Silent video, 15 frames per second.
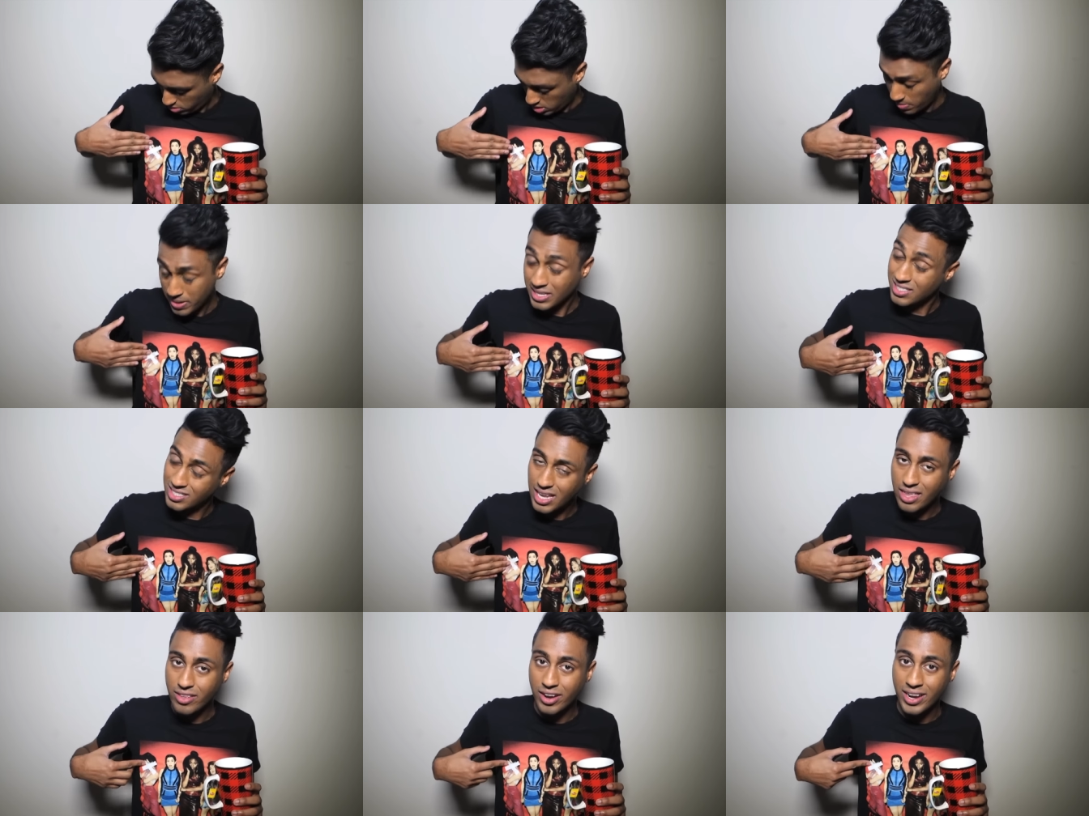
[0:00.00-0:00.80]
You better
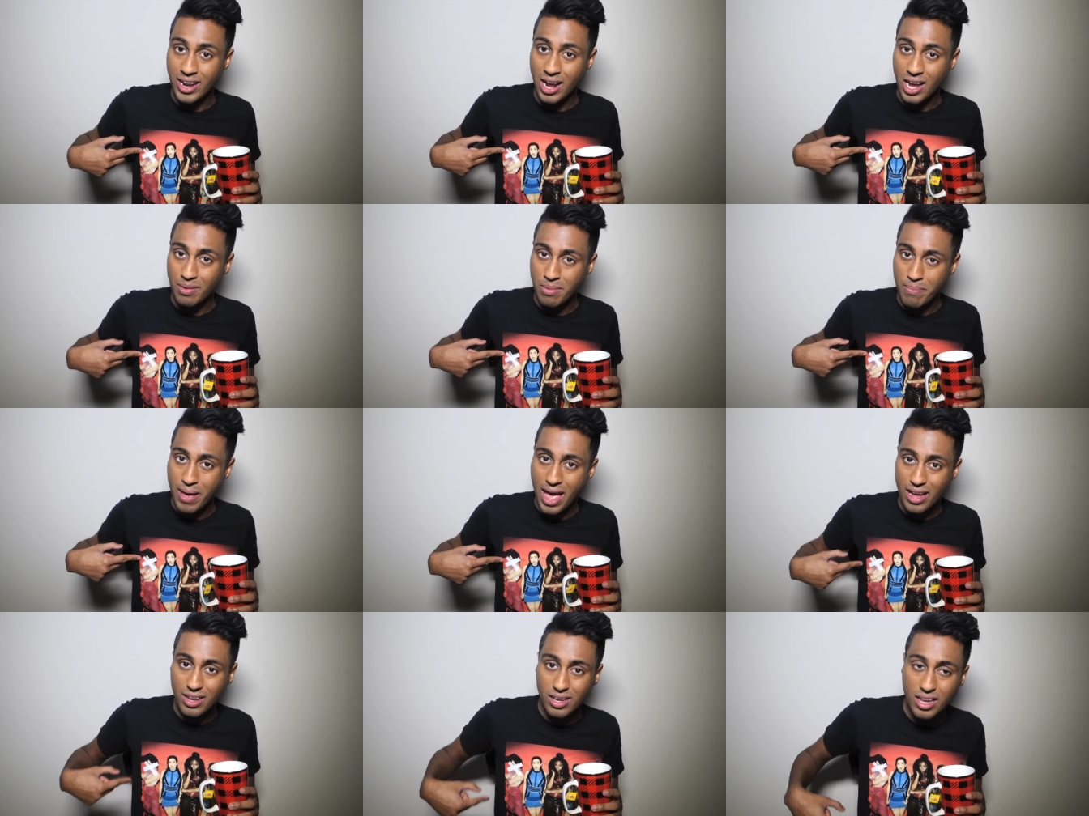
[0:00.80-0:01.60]
stay there, you're not coming
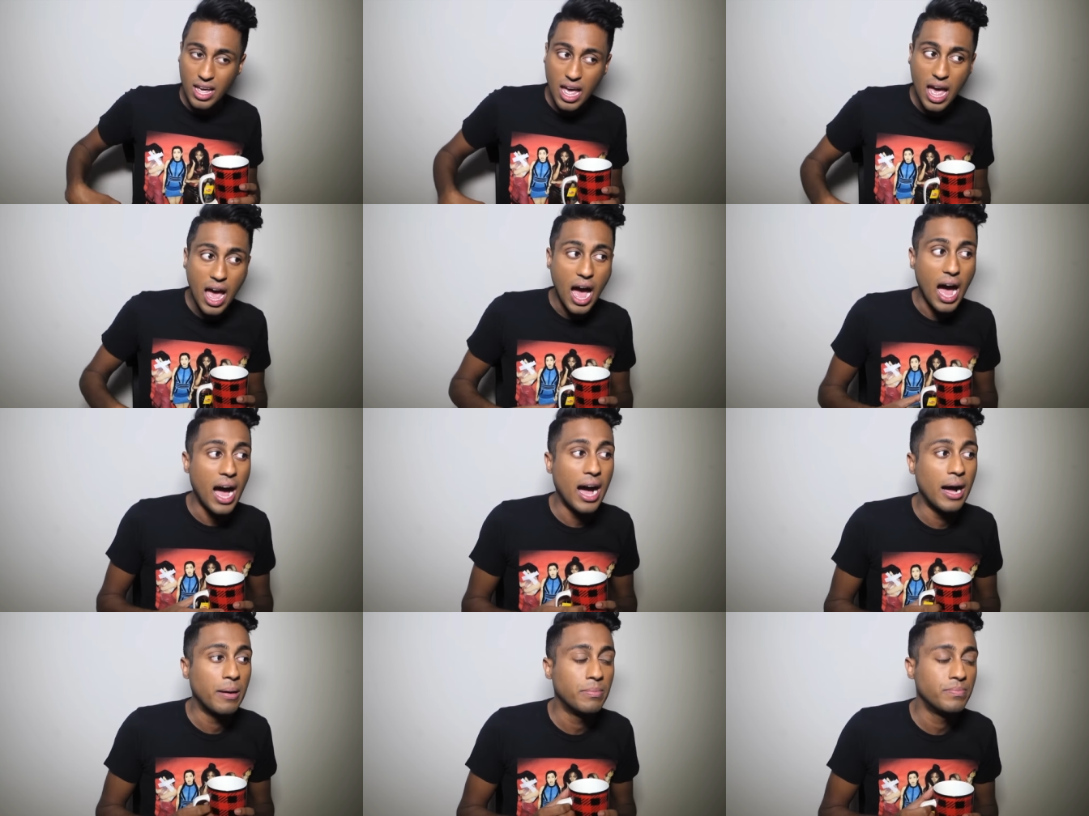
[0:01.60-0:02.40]
back.
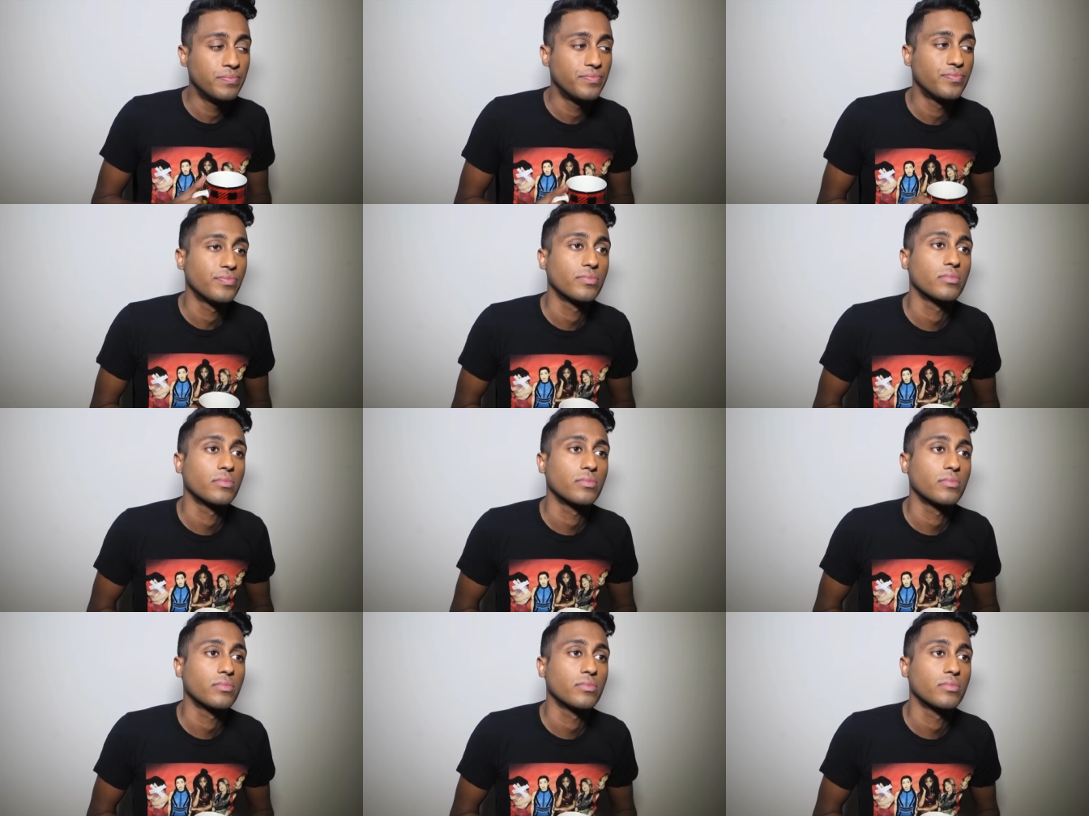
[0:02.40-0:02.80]
Um,